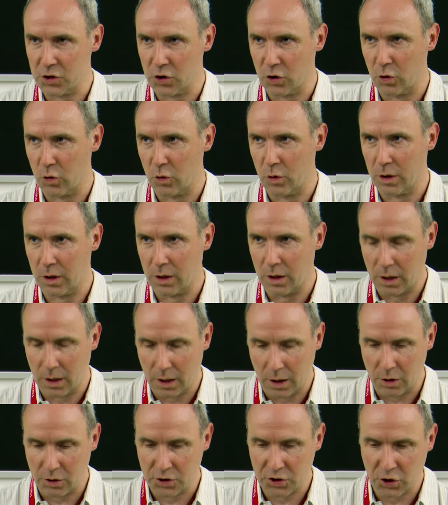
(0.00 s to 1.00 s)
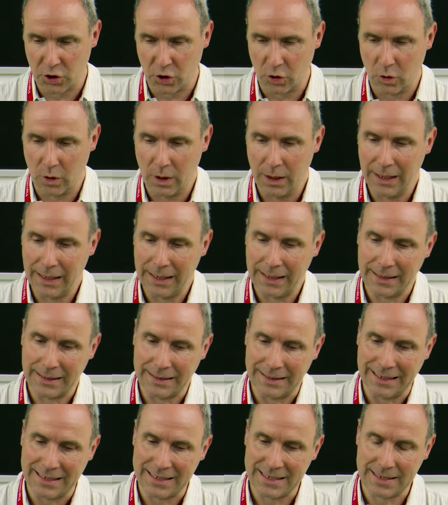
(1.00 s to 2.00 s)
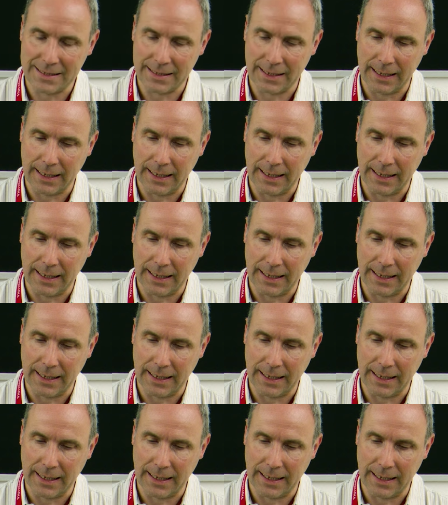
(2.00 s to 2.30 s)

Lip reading: So also this